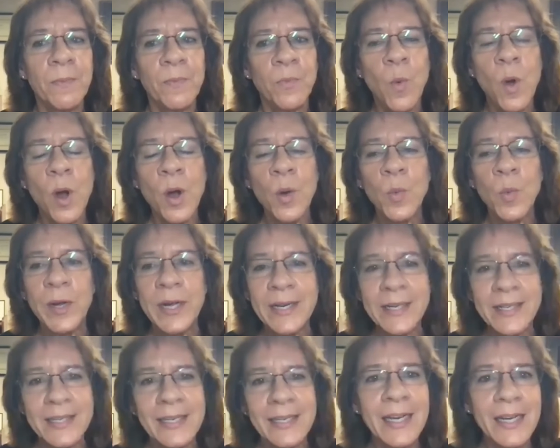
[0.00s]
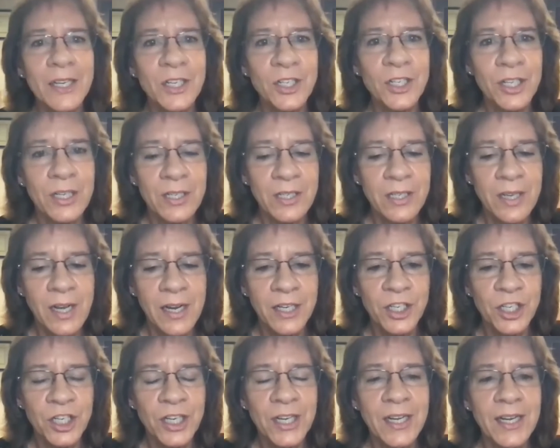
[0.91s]
what we teach in Tai
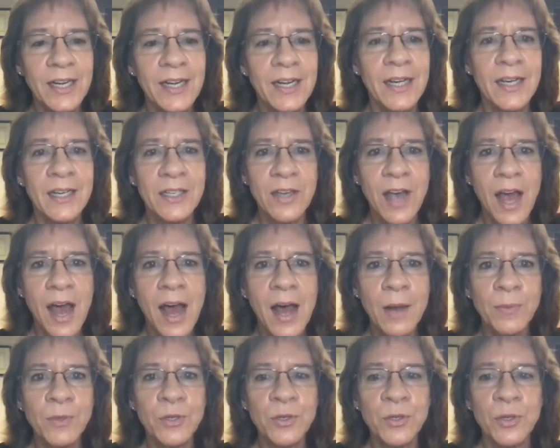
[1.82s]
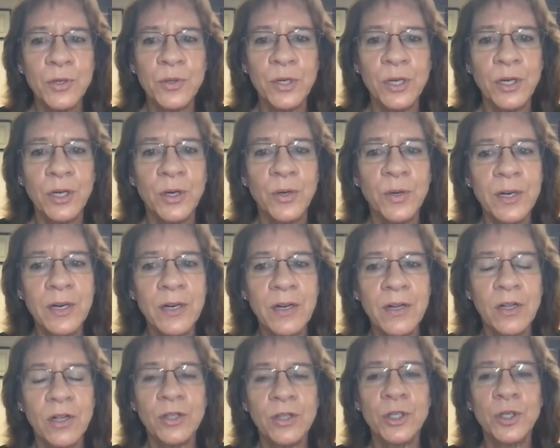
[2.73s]
Chi is absolutely
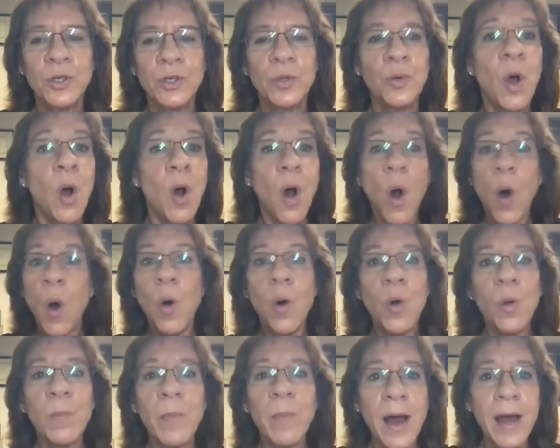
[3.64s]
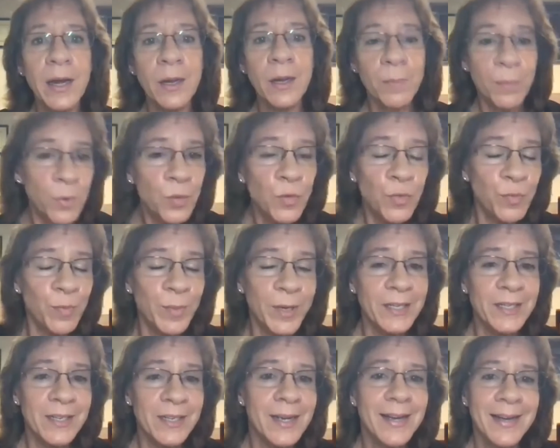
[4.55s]
critical to whole body
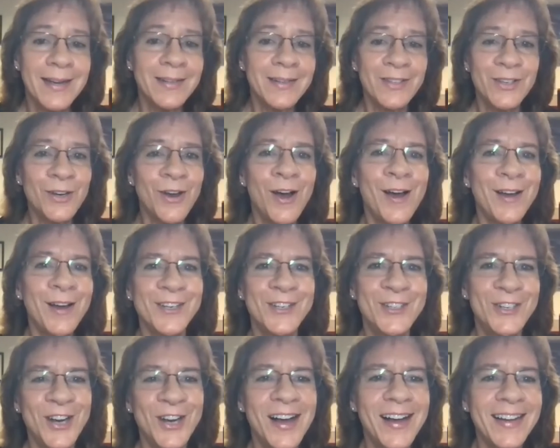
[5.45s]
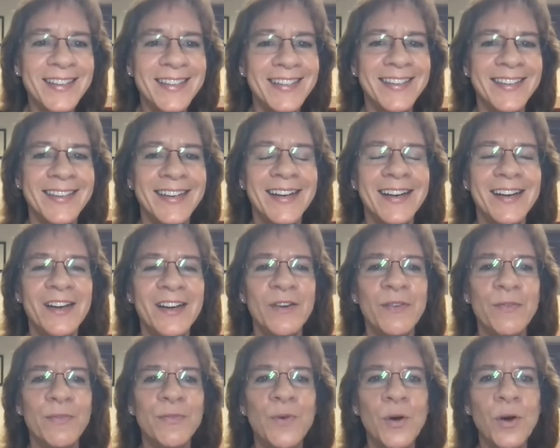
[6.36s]
movement. It's not just
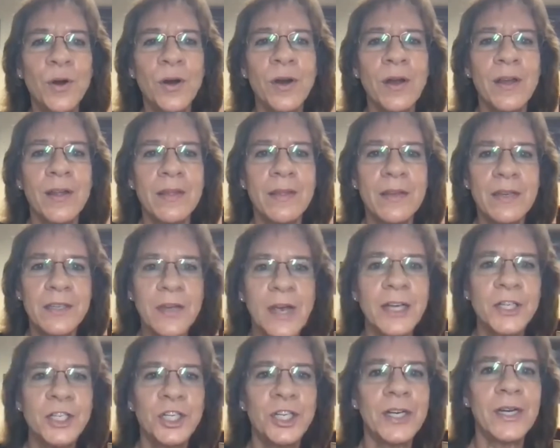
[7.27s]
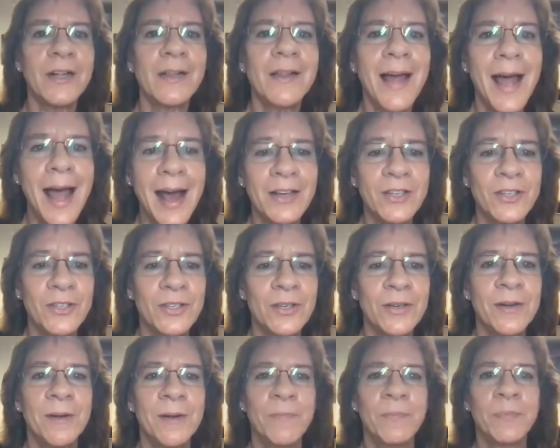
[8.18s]
for the Tai Chi class.